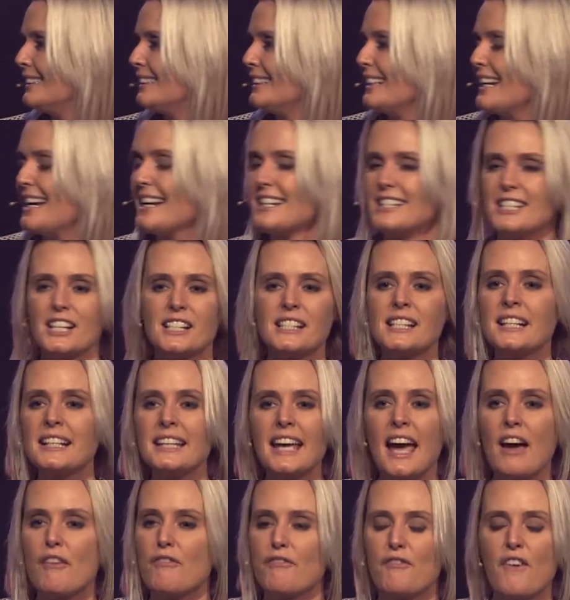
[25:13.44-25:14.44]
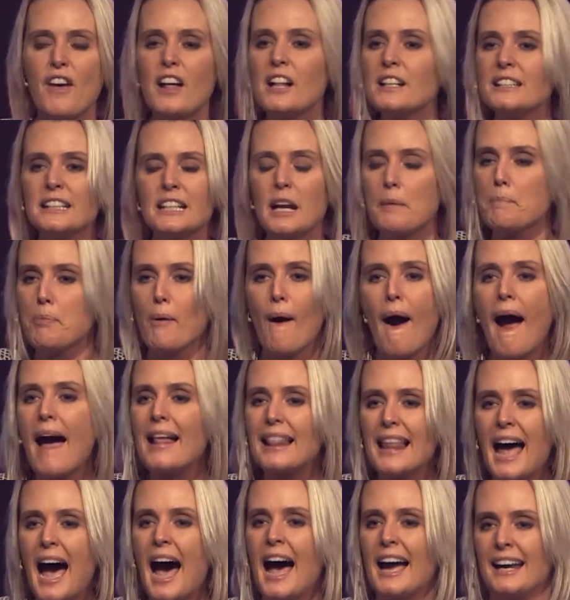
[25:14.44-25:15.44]
It doesn't get filled in a prayer
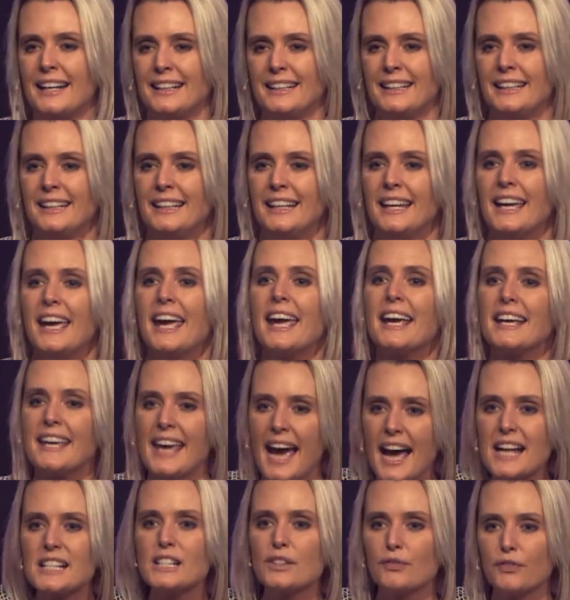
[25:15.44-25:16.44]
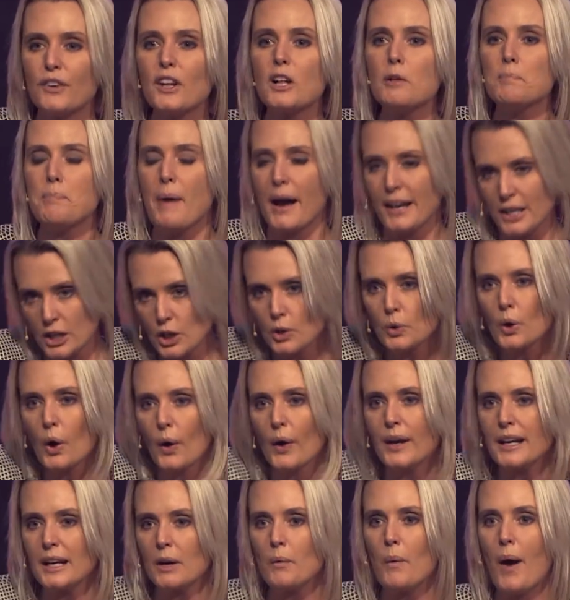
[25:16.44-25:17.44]
line, it gets filled by you
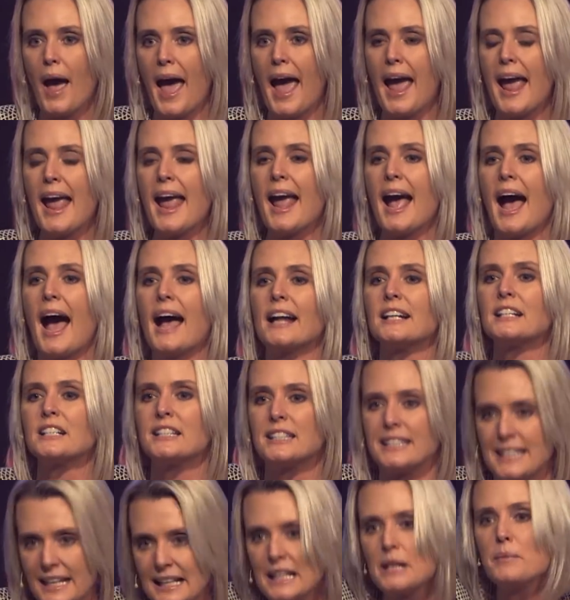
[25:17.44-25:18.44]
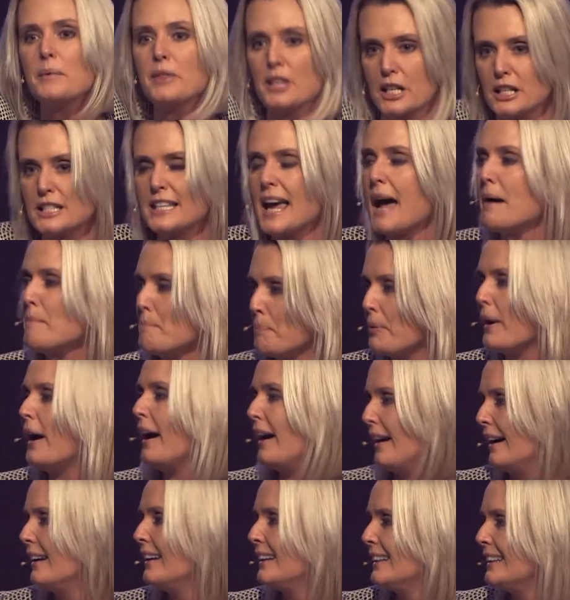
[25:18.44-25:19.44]
going away and dealing with your
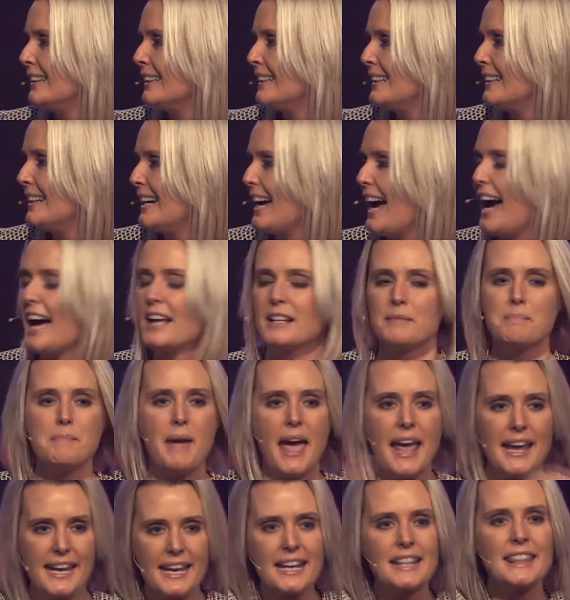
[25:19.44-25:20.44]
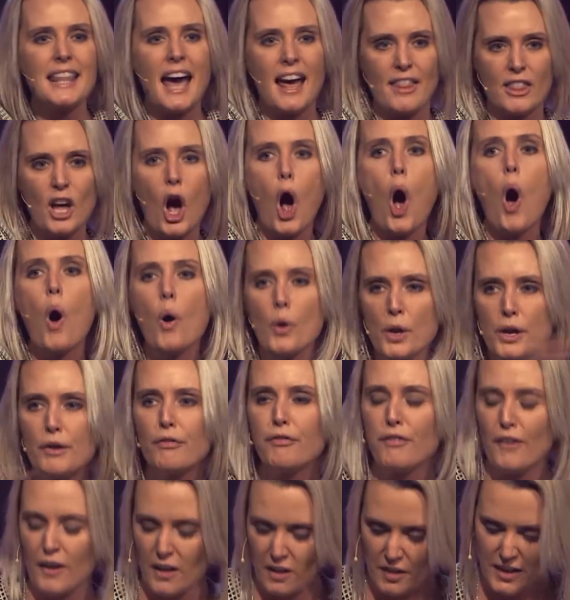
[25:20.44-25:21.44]
temper and making that the hole you
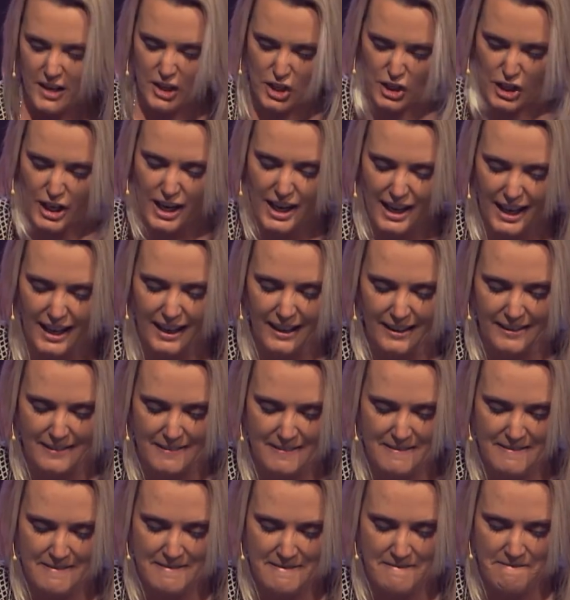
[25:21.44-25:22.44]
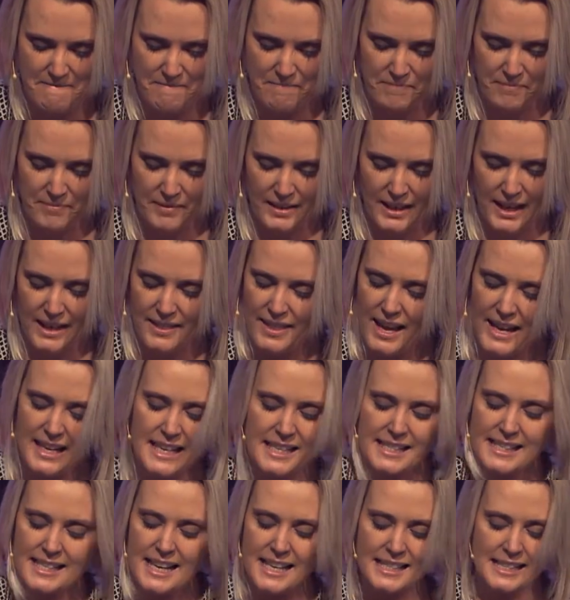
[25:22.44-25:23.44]
fill this year. And then
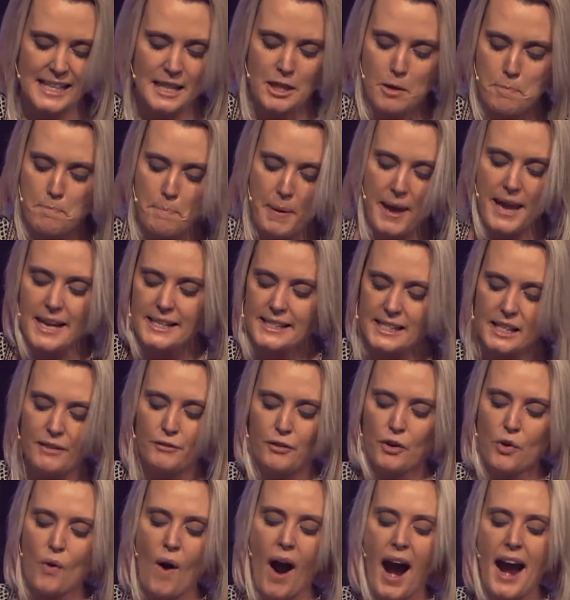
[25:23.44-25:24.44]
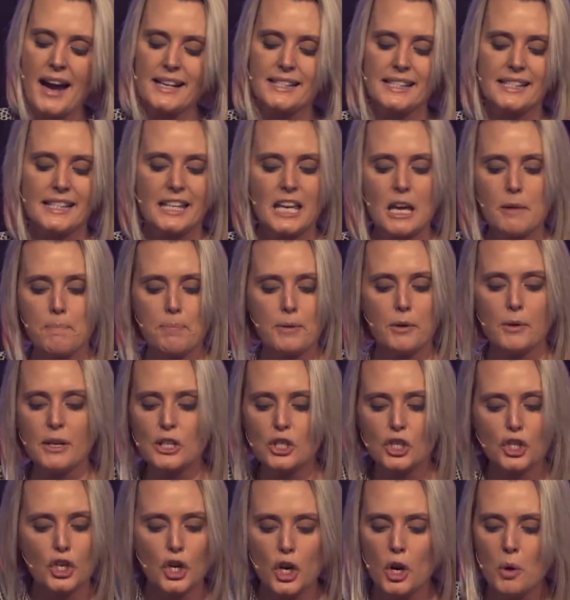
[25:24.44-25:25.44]
it says, Let the peace of Christ keep you in
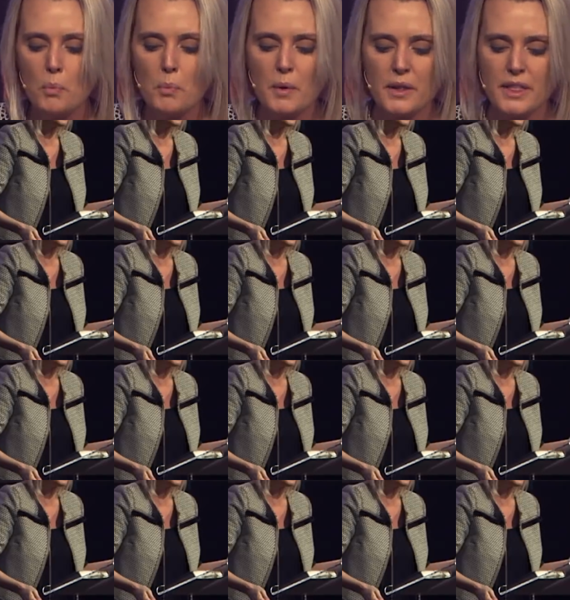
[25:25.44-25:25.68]
tune with